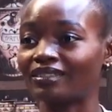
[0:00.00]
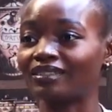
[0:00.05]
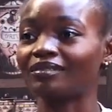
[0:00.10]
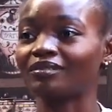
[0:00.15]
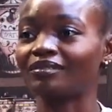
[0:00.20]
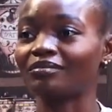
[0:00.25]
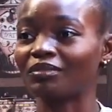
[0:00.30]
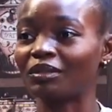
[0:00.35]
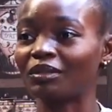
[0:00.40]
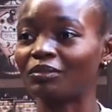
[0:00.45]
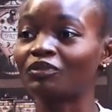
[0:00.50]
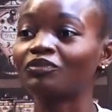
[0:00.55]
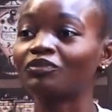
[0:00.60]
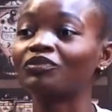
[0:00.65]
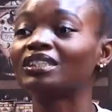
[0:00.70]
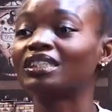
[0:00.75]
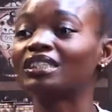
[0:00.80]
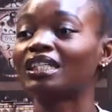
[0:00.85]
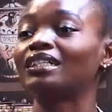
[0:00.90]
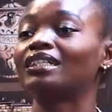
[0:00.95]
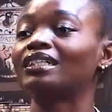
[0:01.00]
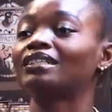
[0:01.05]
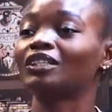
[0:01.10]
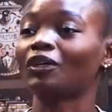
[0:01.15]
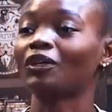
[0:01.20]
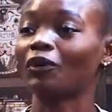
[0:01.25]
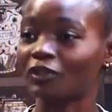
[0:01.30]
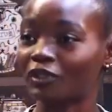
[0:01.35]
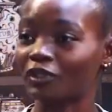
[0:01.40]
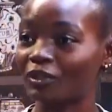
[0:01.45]
maybe richer than the
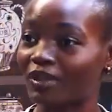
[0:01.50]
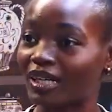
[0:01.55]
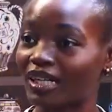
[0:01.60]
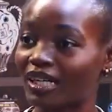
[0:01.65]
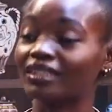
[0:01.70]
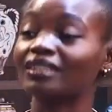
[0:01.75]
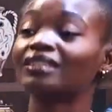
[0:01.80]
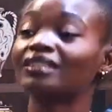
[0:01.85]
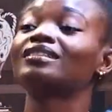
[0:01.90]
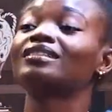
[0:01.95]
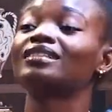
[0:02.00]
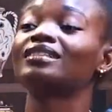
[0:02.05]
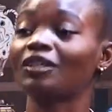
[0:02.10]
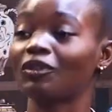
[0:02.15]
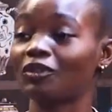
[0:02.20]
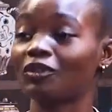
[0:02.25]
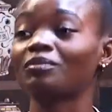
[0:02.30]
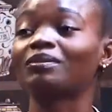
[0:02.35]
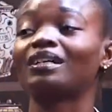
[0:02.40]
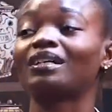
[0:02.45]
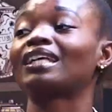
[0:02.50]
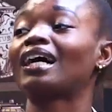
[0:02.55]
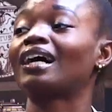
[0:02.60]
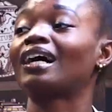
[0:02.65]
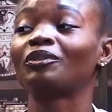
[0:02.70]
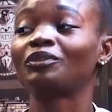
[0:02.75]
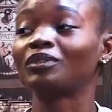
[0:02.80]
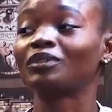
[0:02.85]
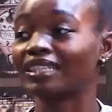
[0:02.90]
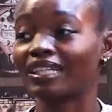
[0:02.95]
husband. It's the husband that
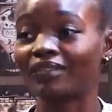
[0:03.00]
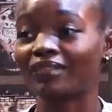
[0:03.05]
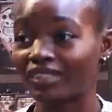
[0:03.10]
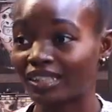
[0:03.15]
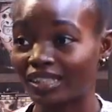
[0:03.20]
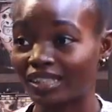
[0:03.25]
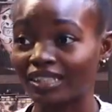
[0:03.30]
owns everything.